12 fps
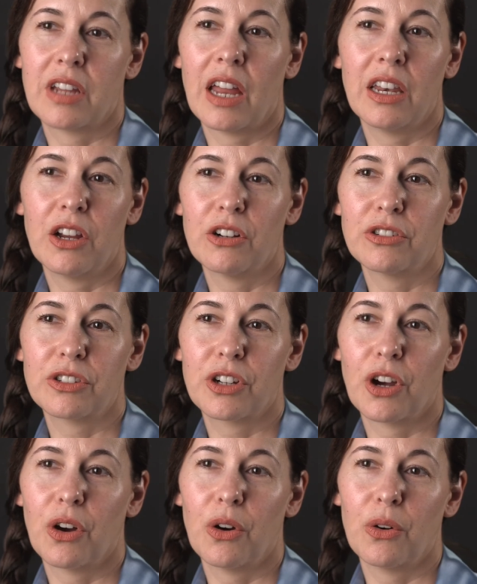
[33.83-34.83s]
10 years
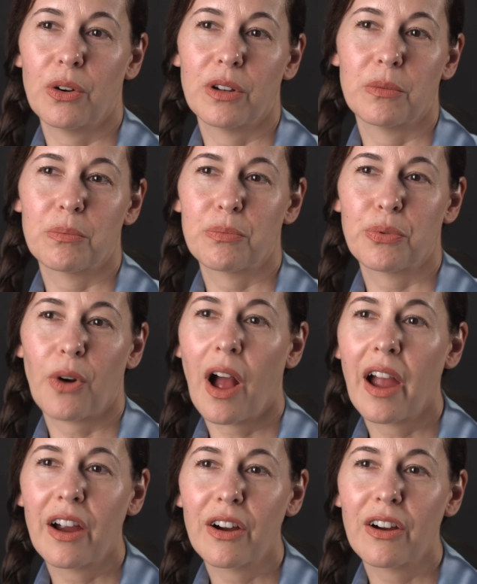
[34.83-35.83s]
ago and
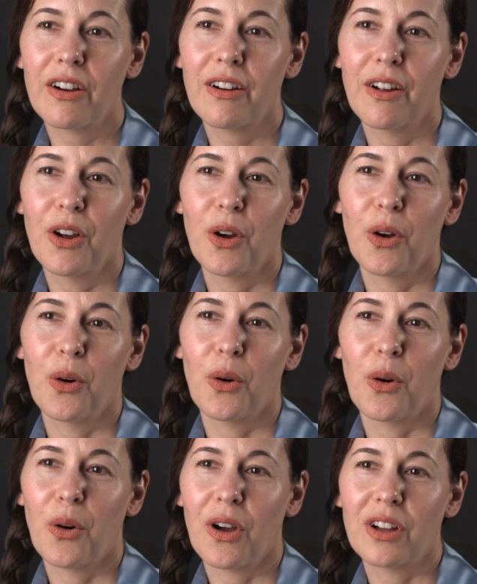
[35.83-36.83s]
prior,
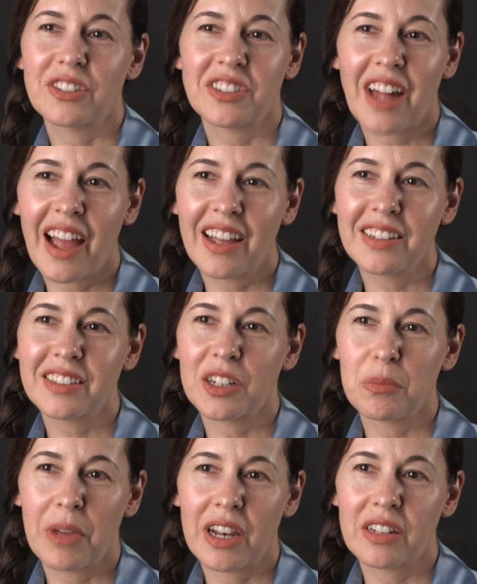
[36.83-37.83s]
science
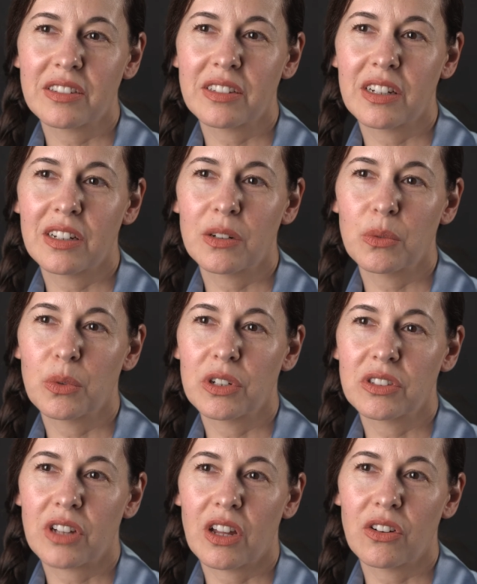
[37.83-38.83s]
and medicine
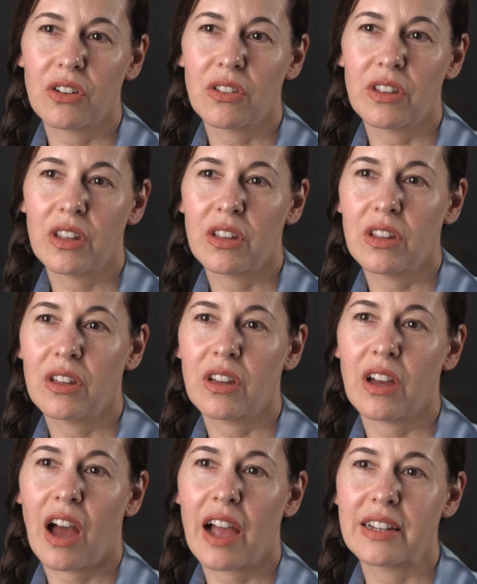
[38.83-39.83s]
was under the
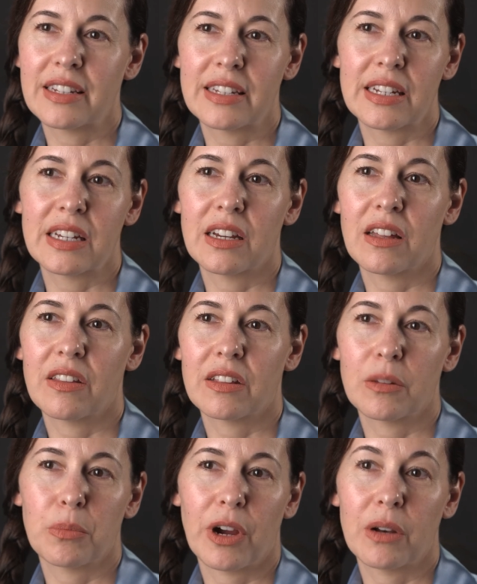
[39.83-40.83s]
idea
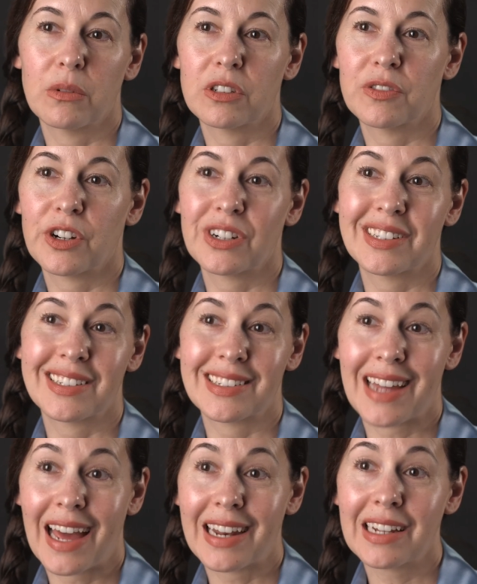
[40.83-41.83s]
that the brain was very
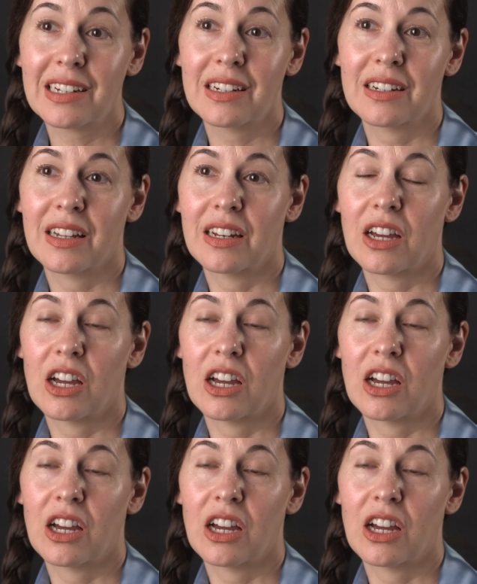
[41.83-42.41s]
static and